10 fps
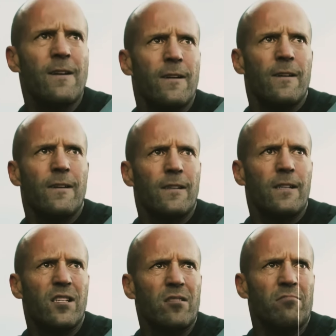leading to
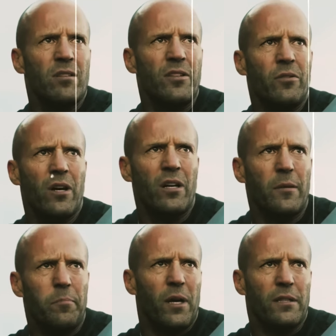neglected
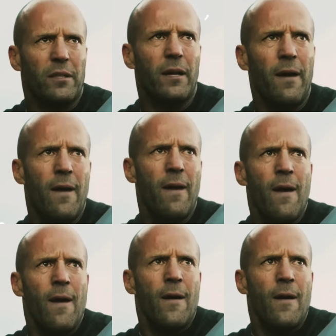characters and narratives.